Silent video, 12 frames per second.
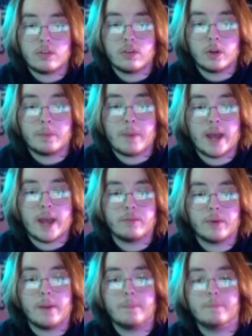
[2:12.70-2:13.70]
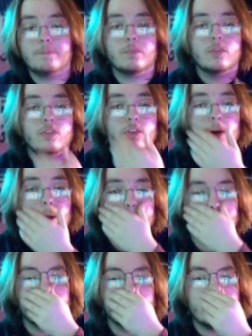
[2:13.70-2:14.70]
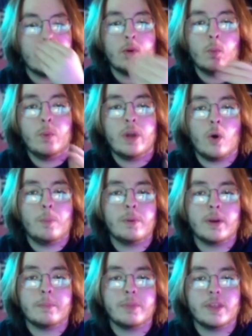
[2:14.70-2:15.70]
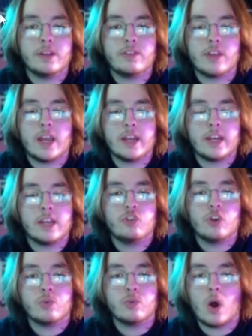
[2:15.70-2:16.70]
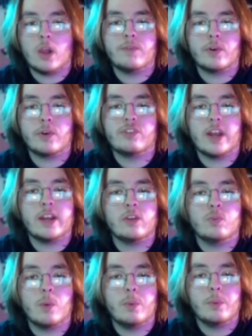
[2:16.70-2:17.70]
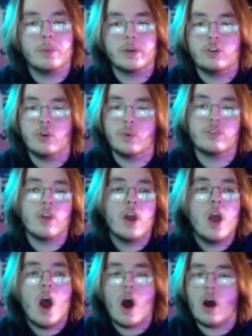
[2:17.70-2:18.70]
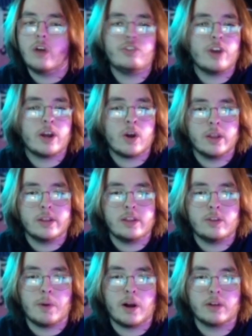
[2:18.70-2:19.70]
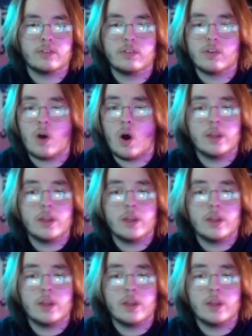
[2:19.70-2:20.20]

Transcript: doesn't look bad, right? So then we open up this and it shows all of our settings. What we want to do is uncheck all of these boxes.